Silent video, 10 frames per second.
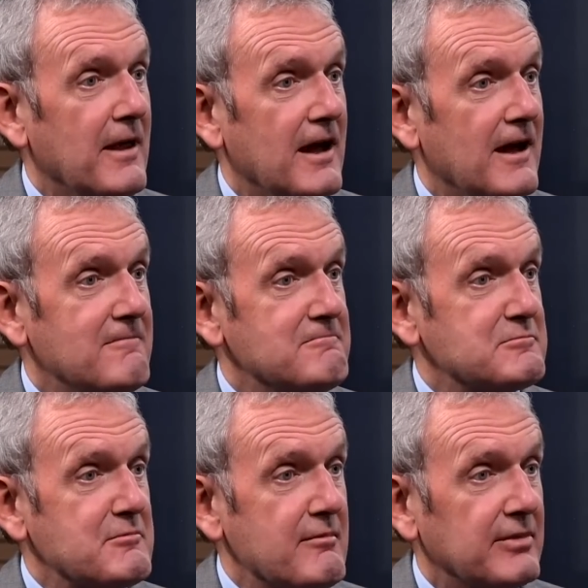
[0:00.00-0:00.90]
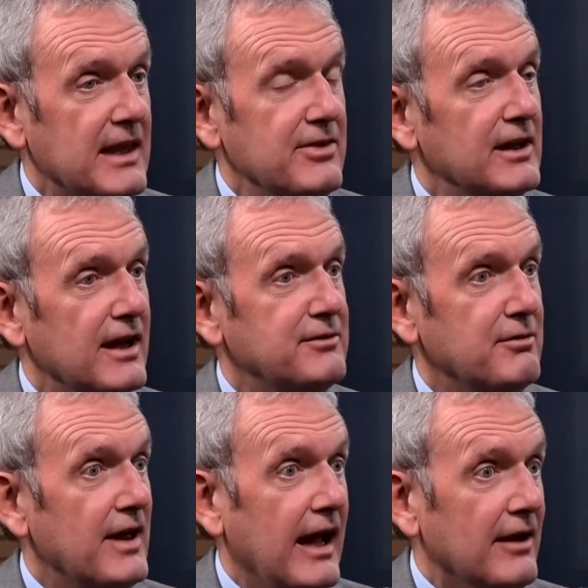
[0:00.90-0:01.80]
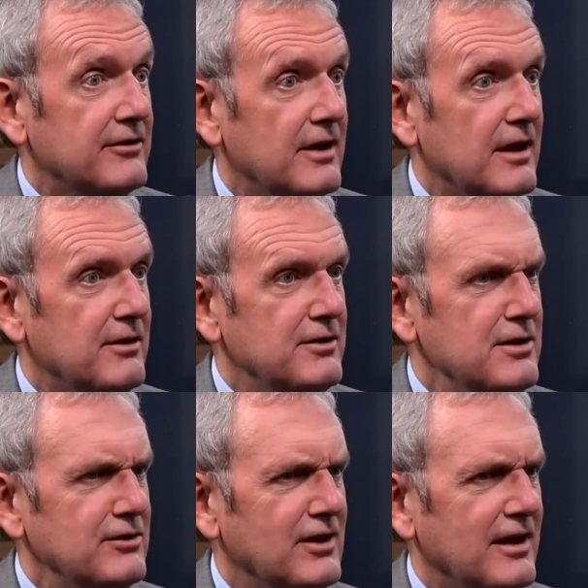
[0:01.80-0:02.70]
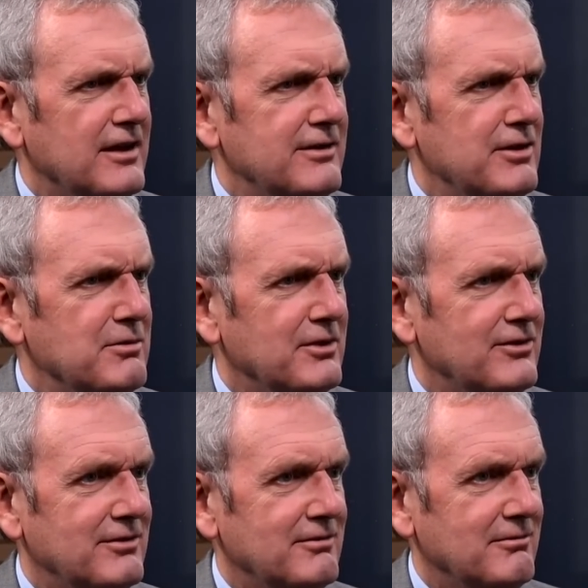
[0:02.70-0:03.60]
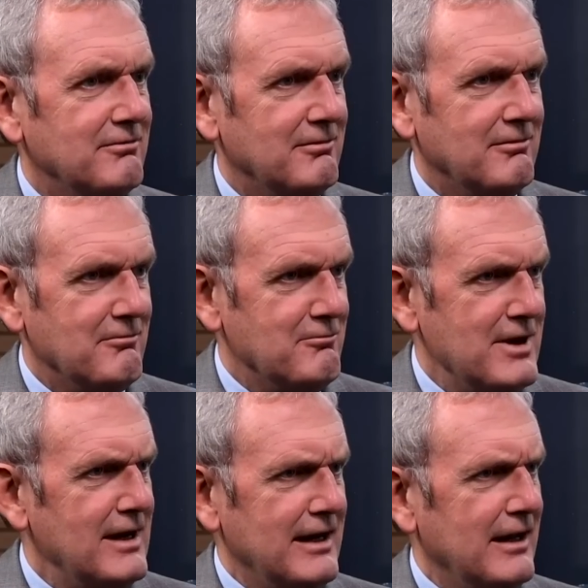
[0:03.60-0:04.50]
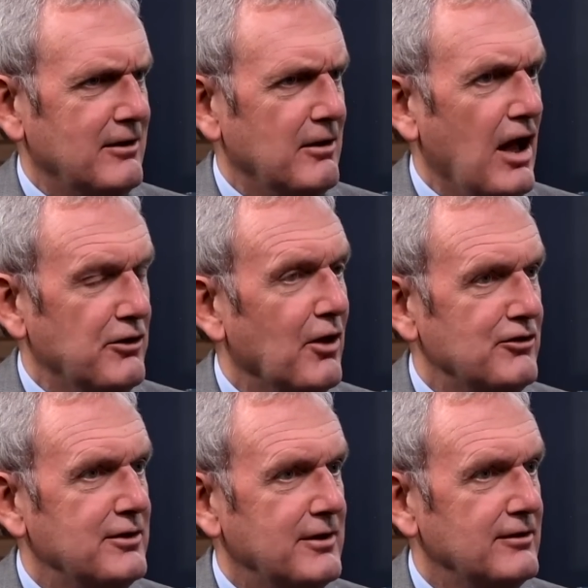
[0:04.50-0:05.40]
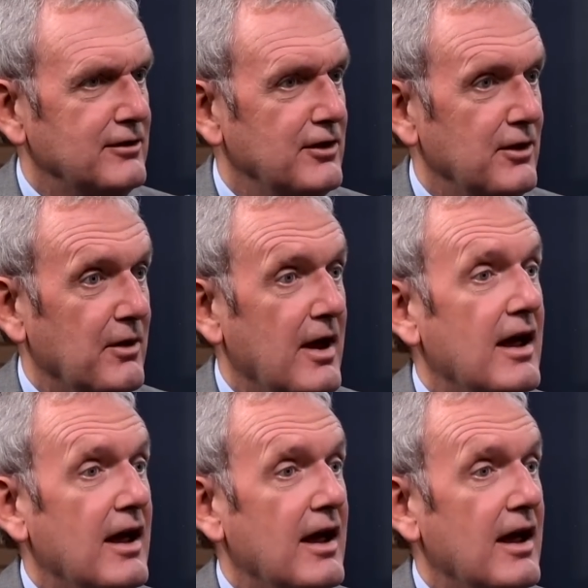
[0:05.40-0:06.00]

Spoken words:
in the light of that, the Newsnight interview was really a dodgy thing to do.